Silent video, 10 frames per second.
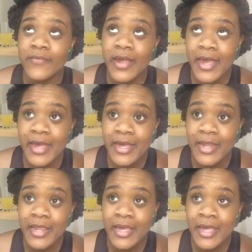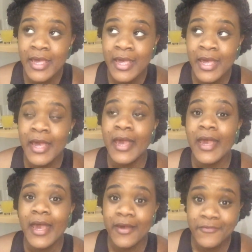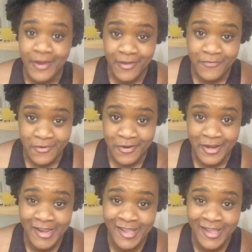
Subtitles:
had. Ever.